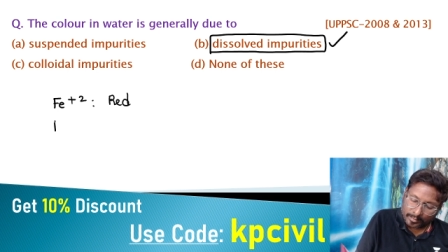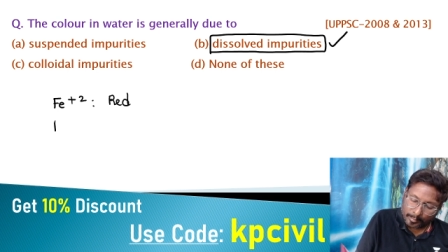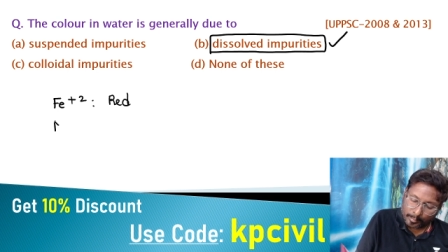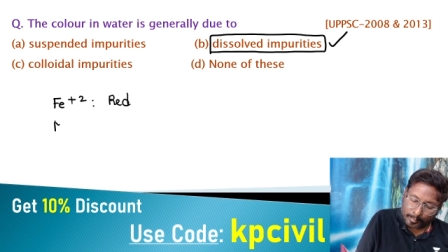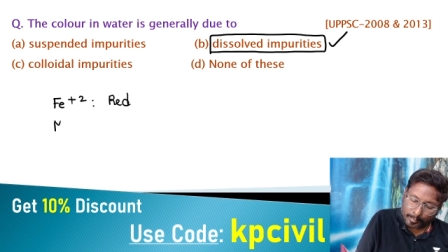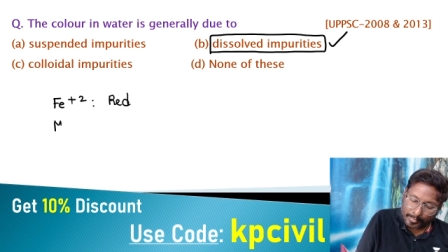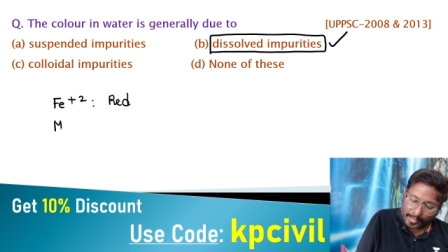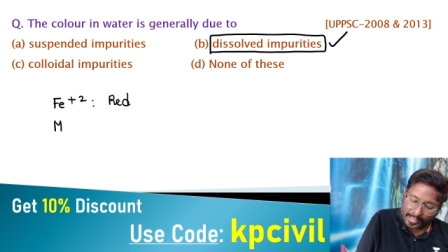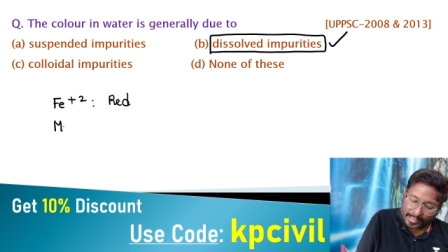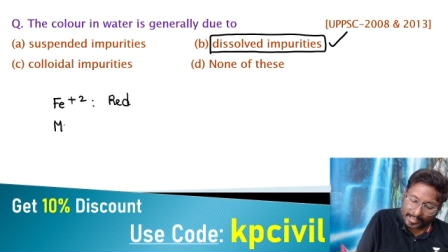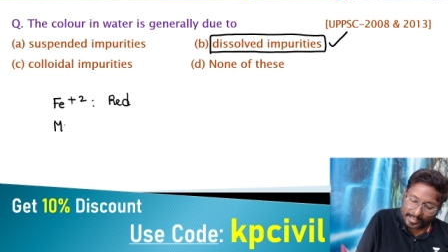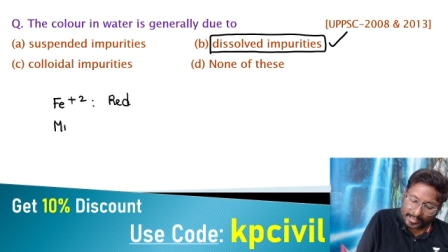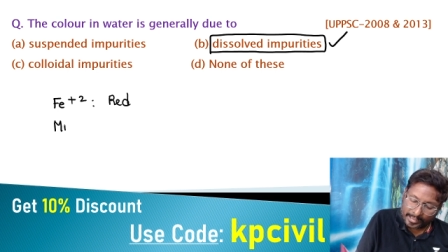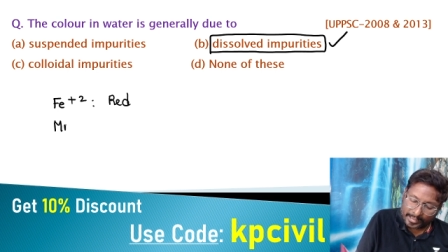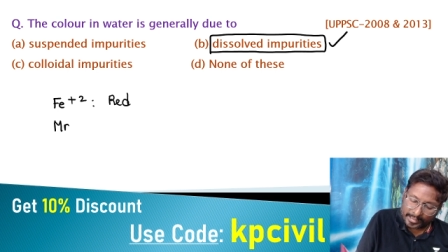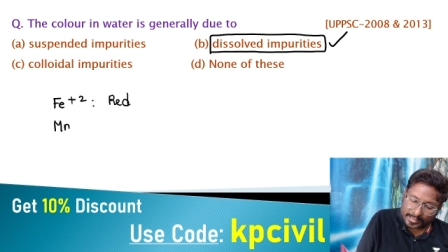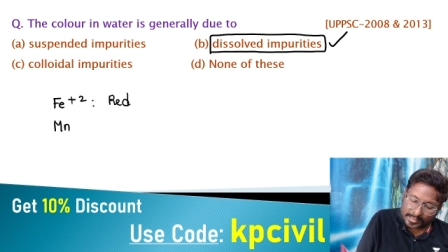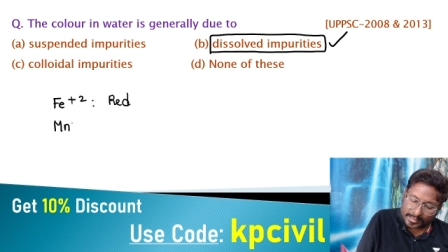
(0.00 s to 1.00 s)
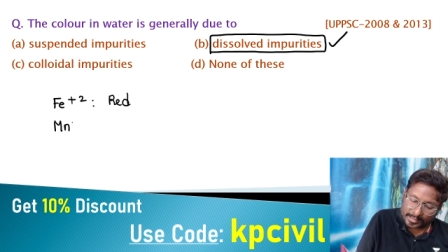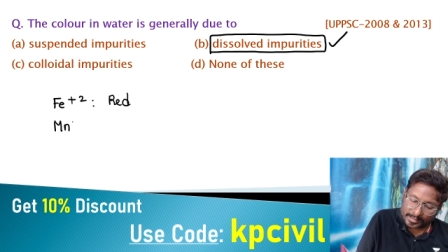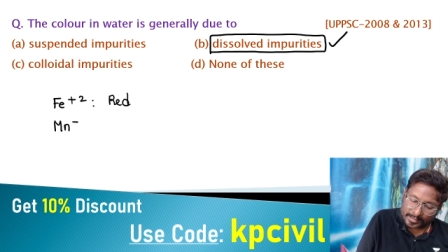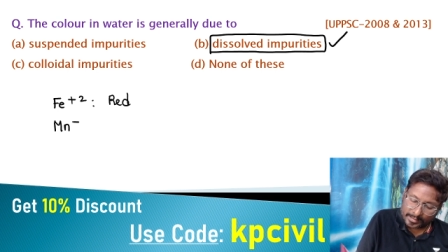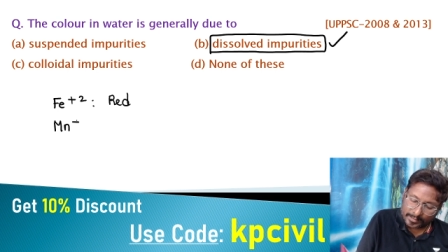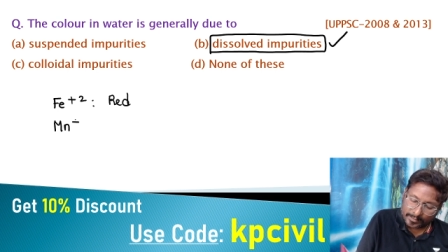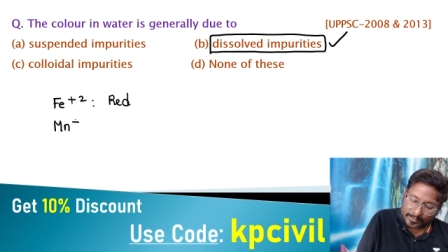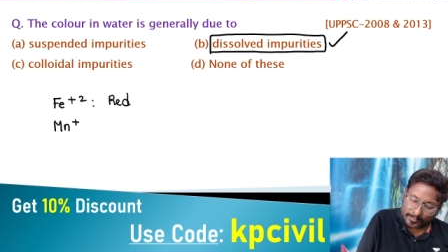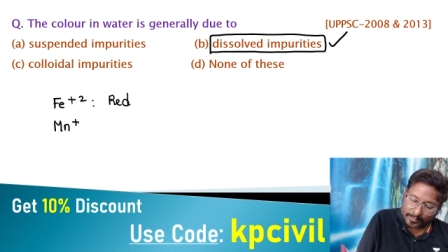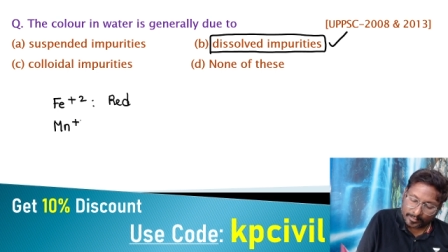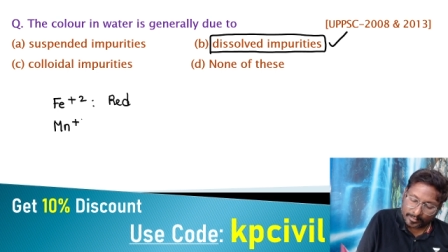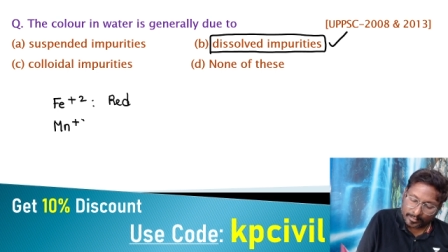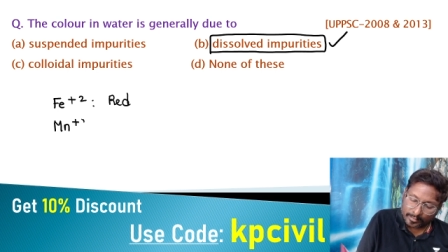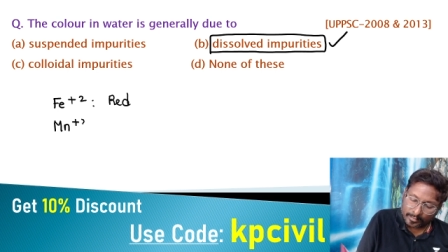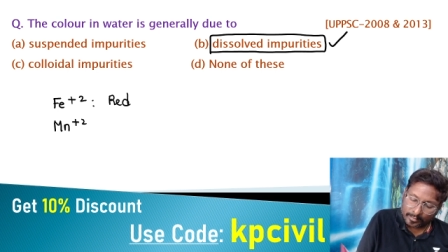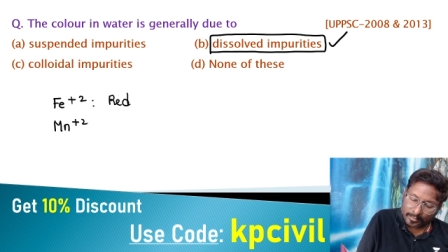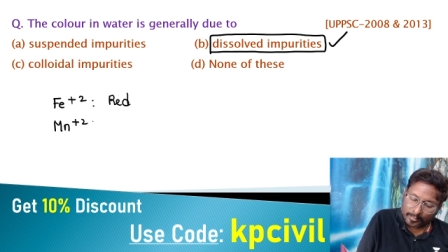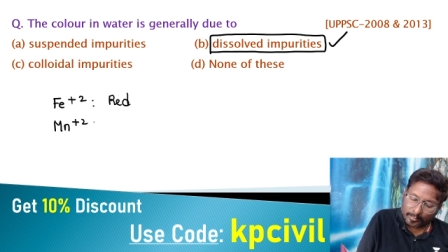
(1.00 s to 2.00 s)
Manganese,
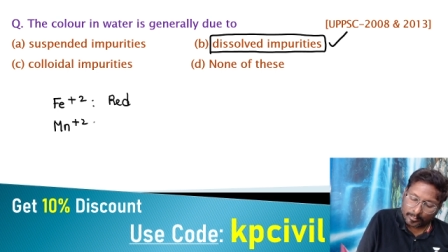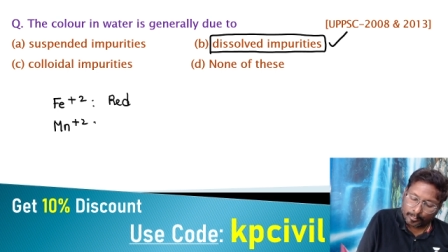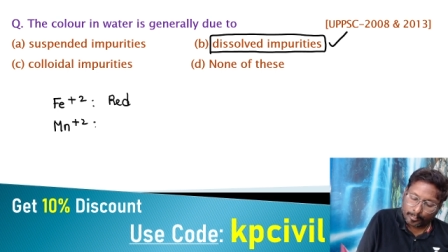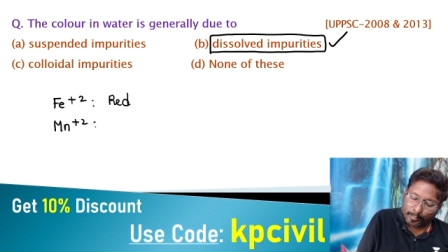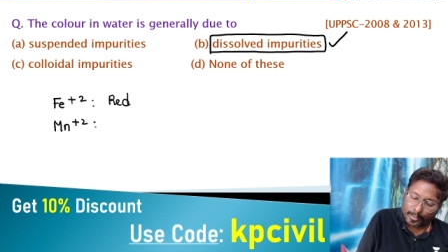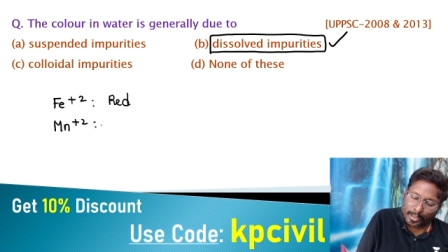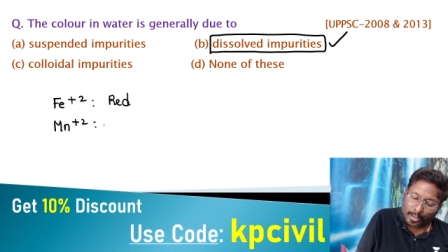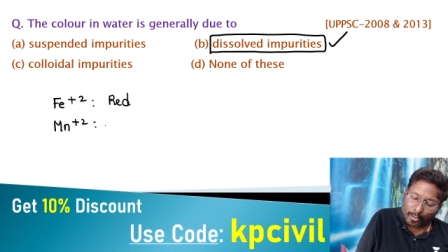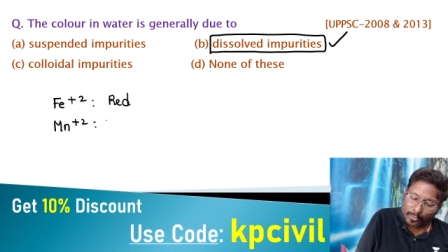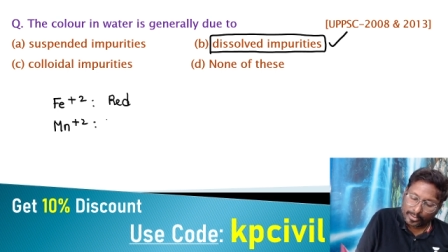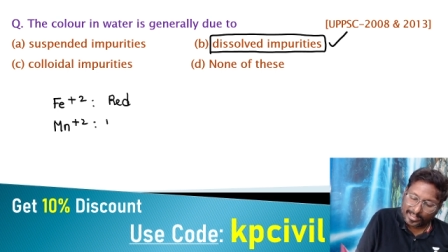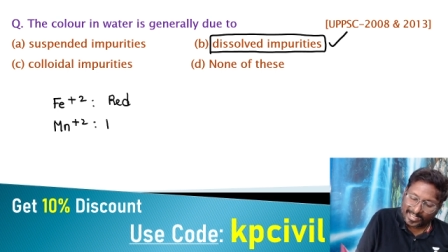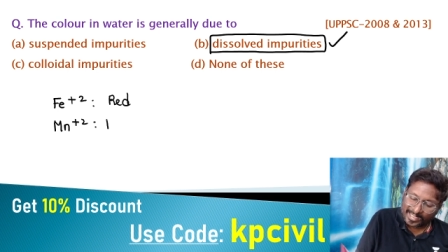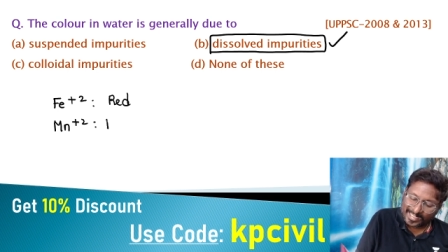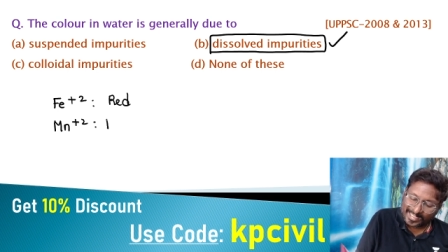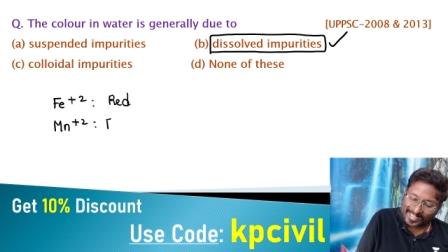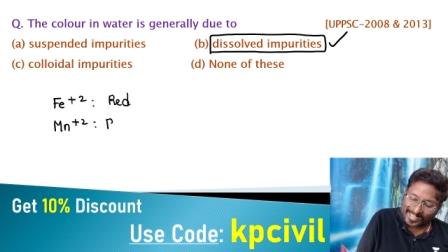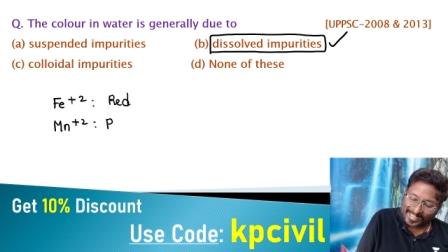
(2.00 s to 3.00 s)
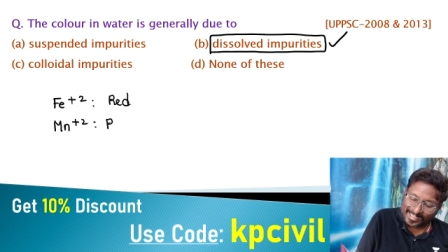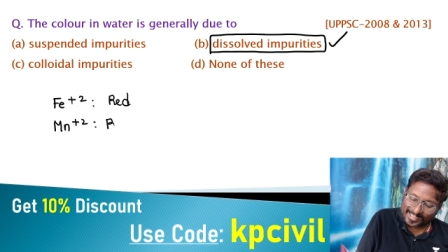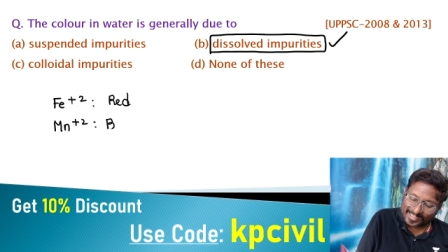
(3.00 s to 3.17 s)
brown color.